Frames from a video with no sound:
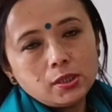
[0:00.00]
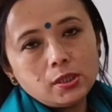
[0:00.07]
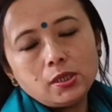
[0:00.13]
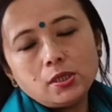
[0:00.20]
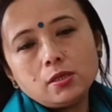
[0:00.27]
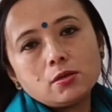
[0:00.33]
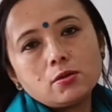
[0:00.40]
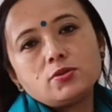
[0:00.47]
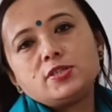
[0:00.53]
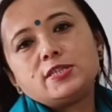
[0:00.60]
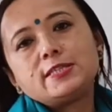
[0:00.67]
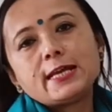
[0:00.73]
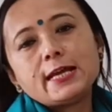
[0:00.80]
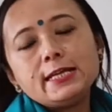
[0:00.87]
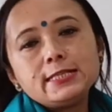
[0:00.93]
in a
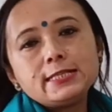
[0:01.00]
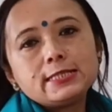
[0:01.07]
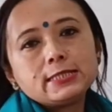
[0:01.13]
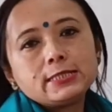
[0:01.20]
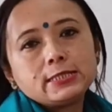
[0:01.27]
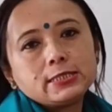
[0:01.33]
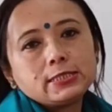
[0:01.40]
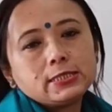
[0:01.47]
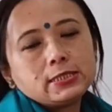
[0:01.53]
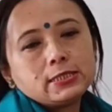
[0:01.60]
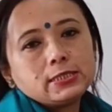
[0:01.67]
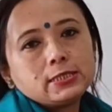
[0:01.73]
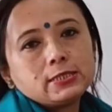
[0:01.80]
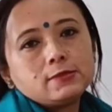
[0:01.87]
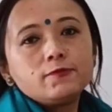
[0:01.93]
concise
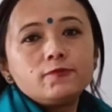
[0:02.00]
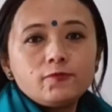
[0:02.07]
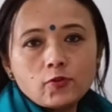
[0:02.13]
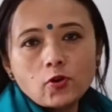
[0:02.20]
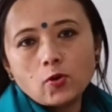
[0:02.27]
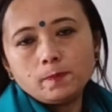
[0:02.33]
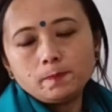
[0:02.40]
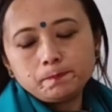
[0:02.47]
form.